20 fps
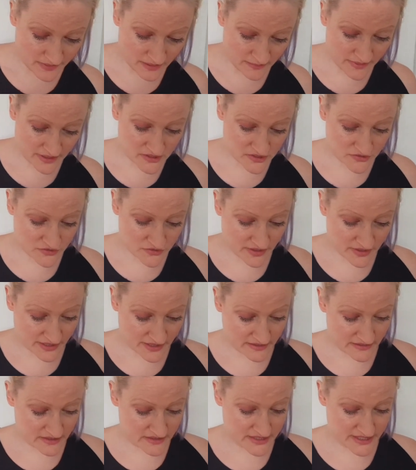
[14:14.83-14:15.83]
Maybe I should
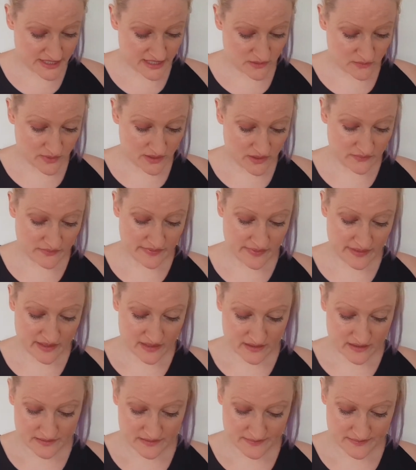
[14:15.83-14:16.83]
try the teal one and
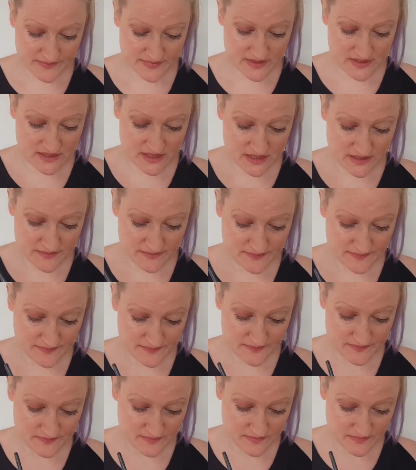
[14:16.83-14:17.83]
then see.
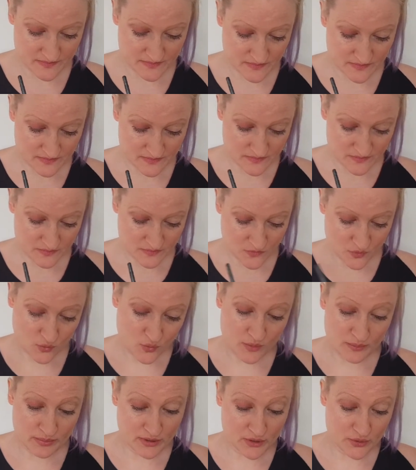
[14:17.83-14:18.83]

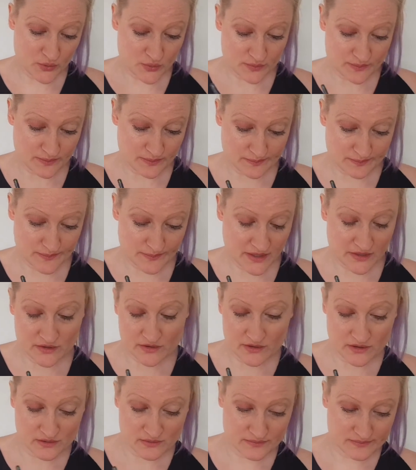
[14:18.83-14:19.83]
Or blue. I
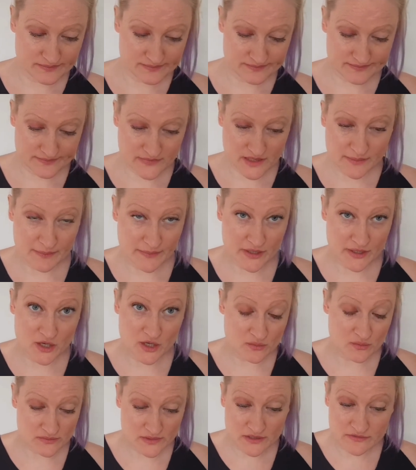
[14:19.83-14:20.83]
don't know. Let me
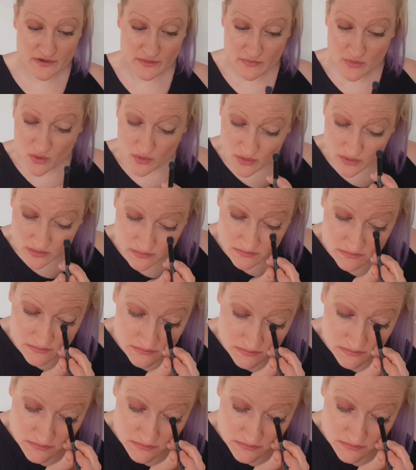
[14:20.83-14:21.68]
know if I'm wrong.